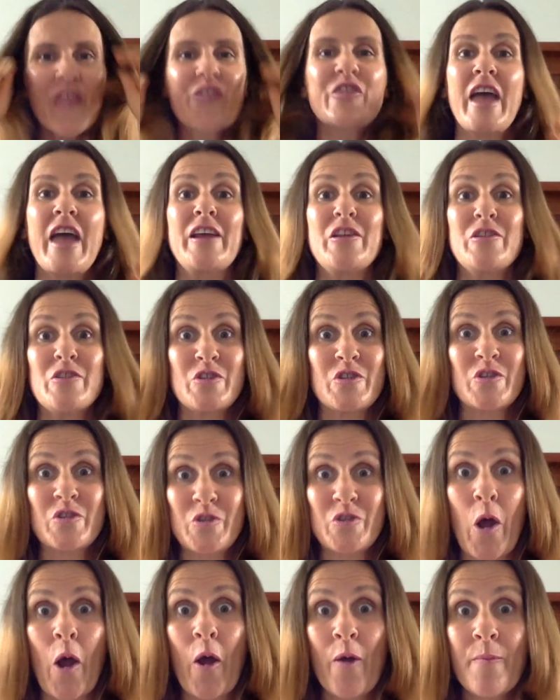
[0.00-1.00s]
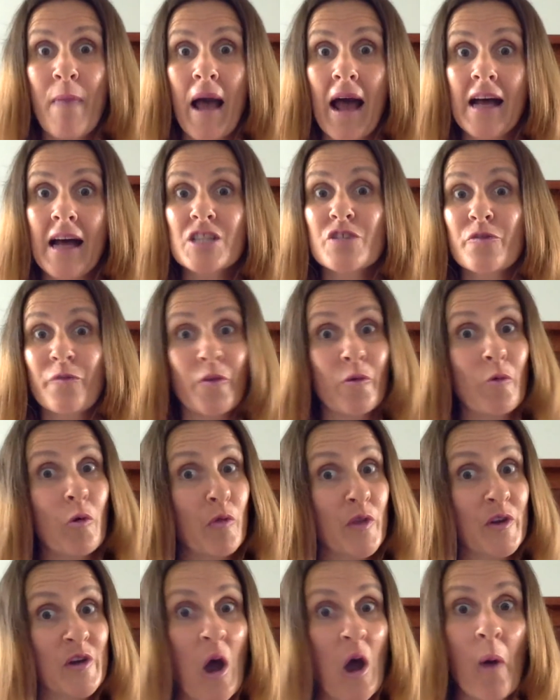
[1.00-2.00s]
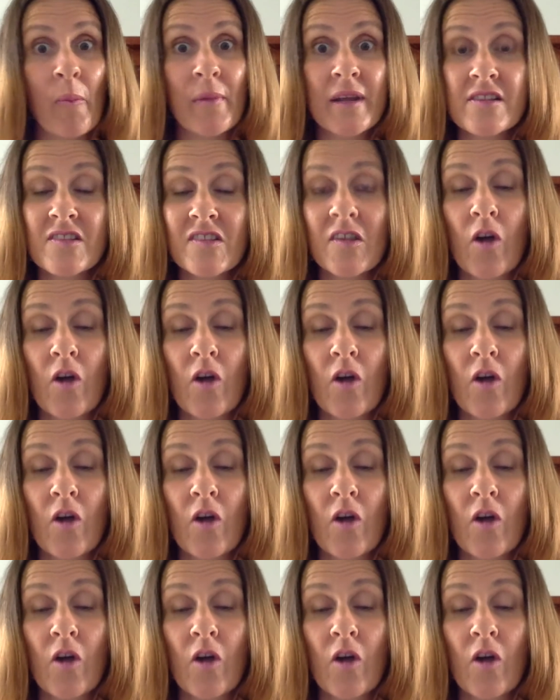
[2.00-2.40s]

Thank you so much for all the comments,